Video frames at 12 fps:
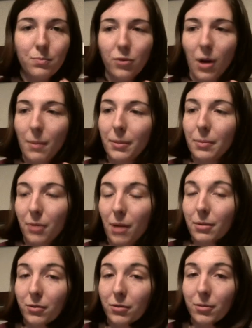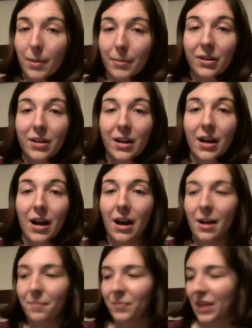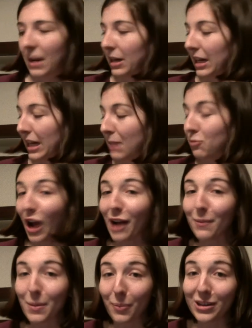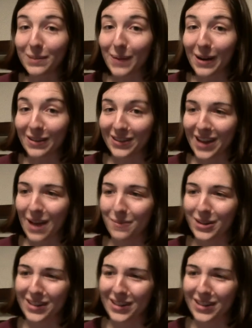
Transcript: probably will remember, and I'm gonna keep track of my points better this time,